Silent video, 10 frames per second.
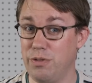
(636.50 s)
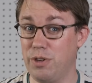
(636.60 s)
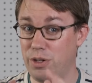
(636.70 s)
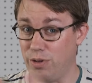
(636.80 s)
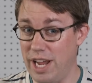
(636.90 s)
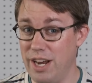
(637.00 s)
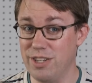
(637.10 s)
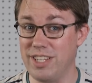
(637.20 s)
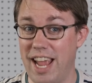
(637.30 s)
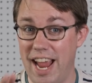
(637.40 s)
for
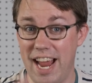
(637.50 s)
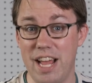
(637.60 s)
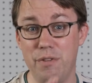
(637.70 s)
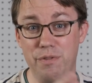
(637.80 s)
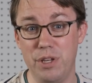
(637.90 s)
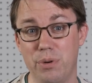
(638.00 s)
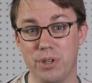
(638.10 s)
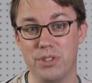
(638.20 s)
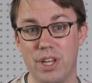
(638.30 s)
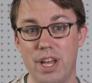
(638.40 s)
creators and
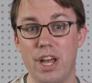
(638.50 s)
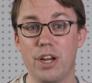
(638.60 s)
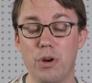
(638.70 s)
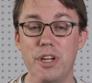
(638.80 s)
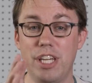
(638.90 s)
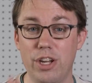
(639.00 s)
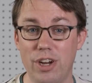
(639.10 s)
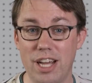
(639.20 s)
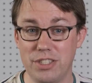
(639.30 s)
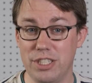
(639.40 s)
viewers, go to
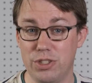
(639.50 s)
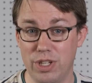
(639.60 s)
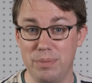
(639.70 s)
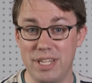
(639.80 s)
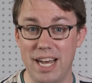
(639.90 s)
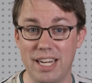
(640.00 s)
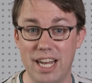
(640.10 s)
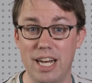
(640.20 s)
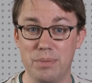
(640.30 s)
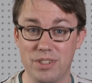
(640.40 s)

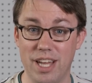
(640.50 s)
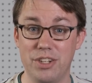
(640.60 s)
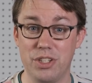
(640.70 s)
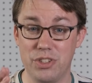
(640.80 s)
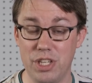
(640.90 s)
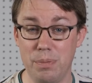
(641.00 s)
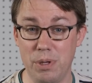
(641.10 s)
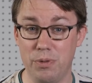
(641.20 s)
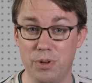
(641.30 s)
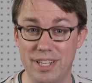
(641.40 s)

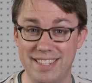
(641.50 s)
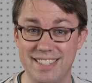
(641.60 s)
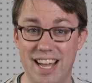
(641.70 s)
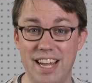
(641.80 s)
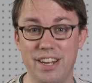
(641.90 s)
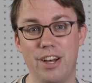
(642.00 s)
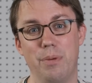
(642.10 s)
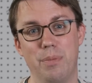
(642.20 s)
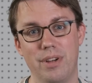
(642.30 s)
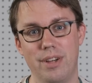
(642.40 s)
curiositystream.com/citybeautiful and sign
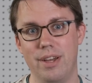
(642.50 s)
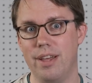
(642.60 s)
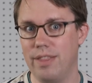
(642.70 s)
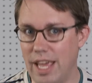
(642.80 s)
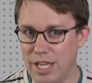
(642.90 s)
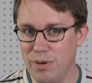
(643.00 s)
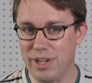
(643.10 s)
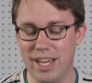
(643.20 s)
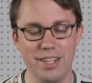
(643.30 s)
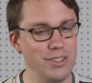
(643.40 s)
up. Thank you
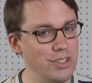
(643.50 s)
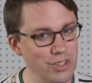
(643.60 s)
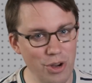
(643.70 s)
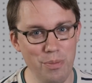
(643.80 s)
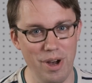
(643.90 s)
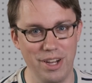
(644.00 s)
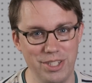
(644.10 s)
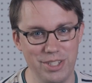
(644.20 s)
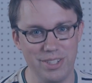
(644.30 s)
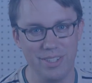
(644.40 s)
again so
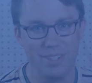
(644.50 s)
much.